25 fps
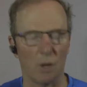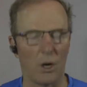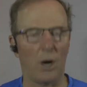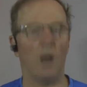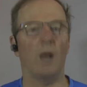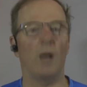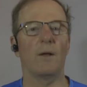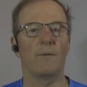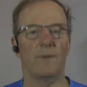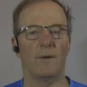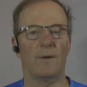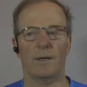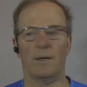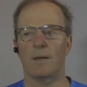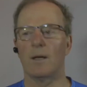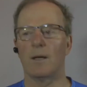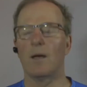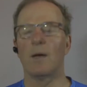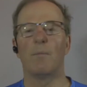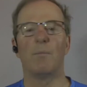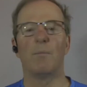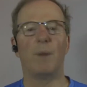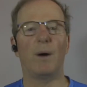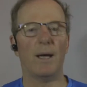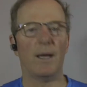all of it
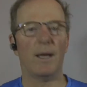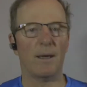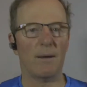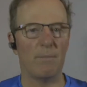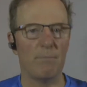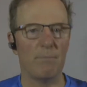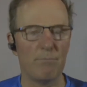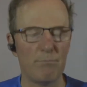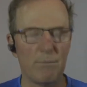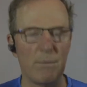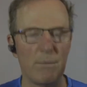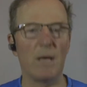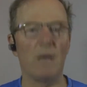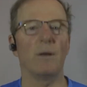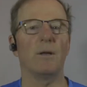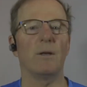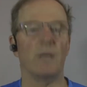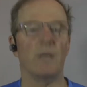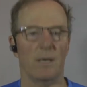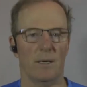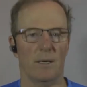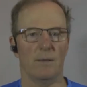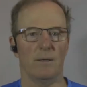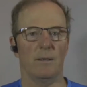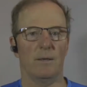by
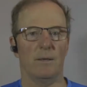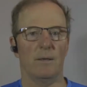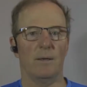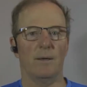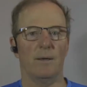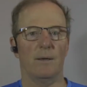1,000,000.